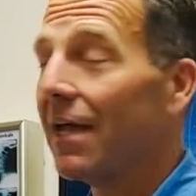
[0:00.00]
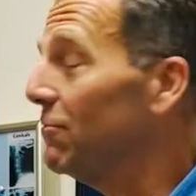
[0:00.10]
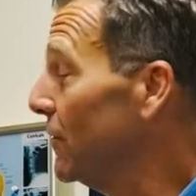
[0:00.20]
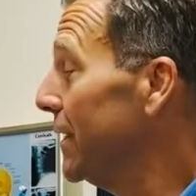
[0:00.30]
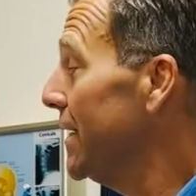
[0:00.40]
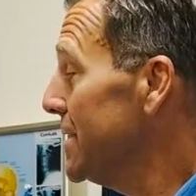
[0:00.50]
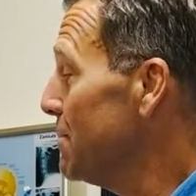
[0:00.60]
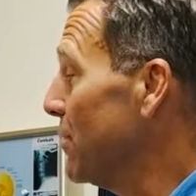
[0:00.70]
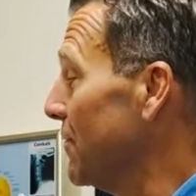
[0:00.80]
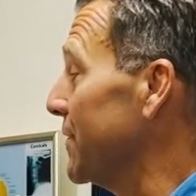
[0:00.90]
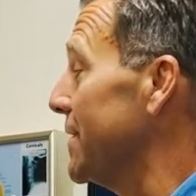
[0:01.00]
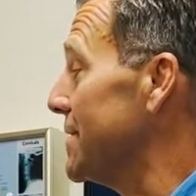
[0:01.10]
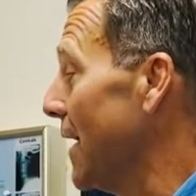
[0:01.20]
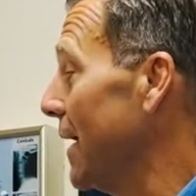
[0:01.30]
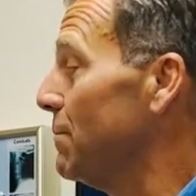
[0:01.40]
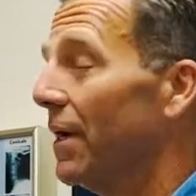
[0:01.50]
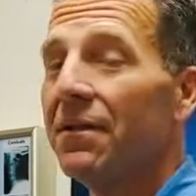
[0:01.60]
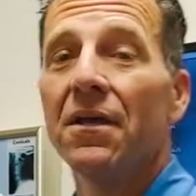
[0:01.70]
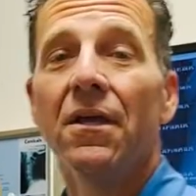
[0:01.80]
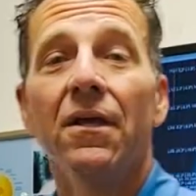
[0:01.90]
Well, it is a perfect design, but
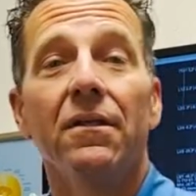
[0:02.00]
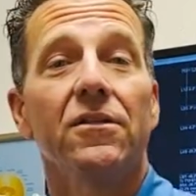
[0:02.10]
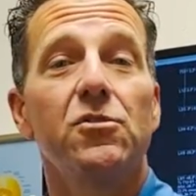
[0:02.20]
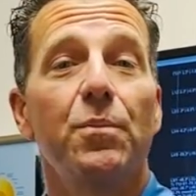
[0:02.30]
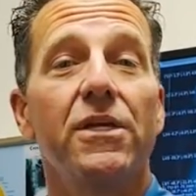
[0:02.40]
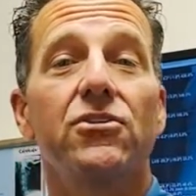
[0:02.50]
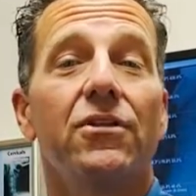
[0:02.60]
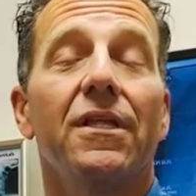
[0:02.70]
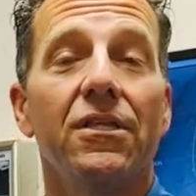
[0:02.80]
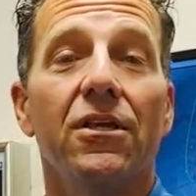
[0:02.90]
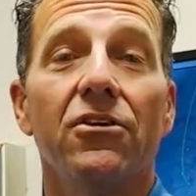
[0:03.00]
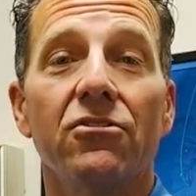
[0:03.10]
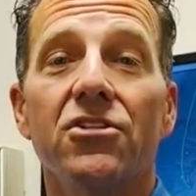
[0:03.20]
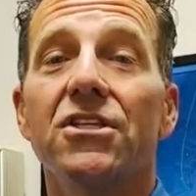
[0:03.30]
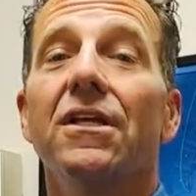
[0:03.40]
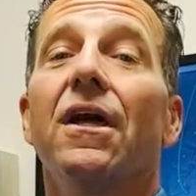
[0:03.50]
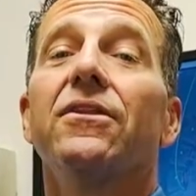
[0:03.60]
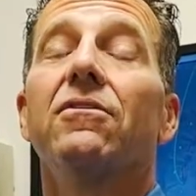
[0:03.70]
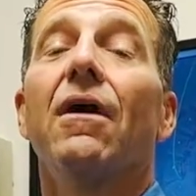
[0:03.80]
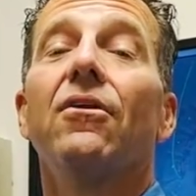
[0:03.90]
let's picture that you're sitting on the
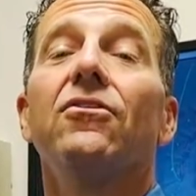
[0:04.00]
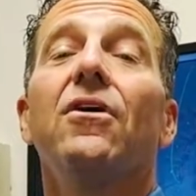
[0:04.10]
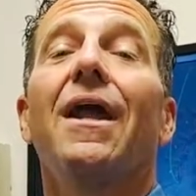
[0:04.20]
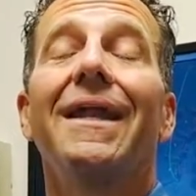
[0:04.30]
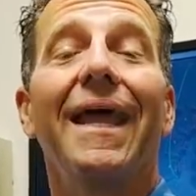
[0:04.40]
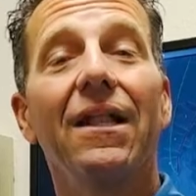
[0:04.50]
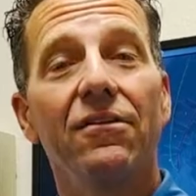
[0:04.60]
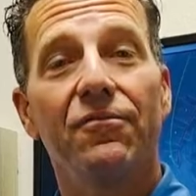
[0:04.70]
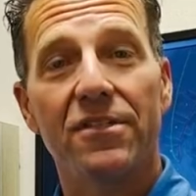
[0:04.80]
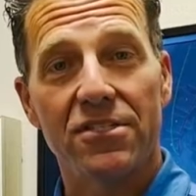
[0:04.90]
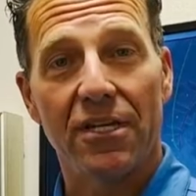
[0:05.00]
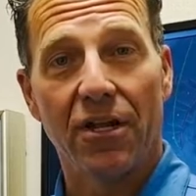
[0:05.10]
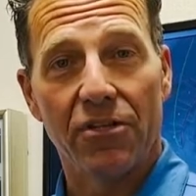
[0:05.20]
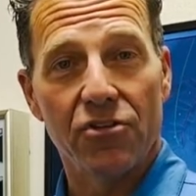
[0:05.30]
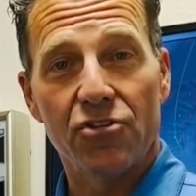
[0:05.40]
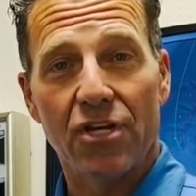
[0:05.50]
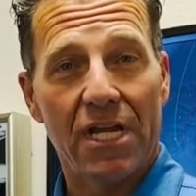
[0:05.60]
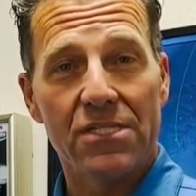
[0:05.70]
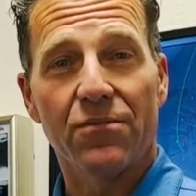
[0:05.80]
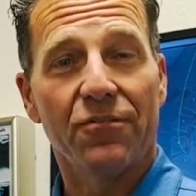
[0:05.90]
ground and you got an elephant sitting on your
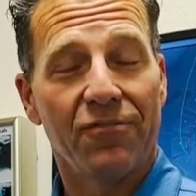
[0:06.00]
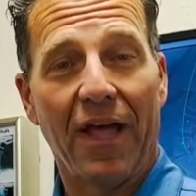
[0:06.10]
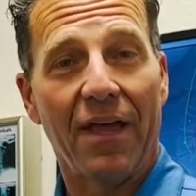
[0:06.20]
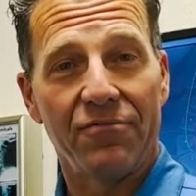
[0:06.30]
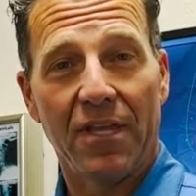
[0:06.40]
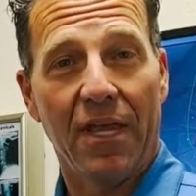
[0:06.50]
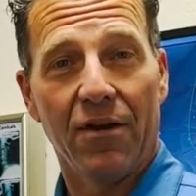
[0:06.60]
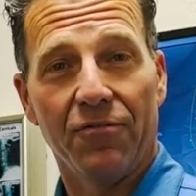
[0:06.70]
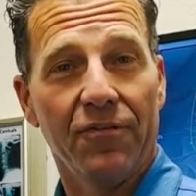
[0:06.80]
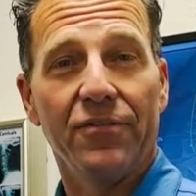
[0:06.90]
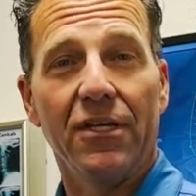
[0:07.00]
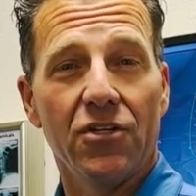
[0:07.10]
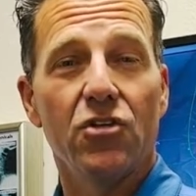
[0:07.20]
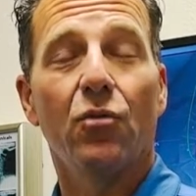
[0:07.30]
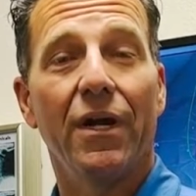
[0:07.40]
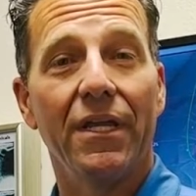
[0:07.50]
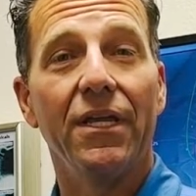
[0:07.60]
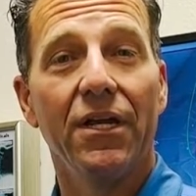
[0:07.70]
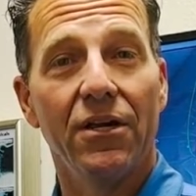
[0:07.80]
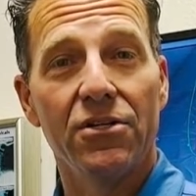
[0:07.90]
chest for 5, 10, or 15, or 20
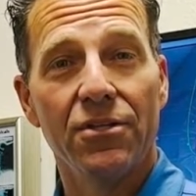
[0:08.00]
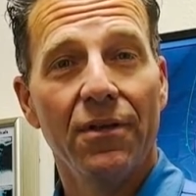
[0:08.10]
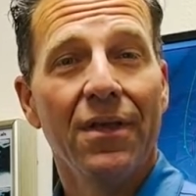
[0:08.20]
years.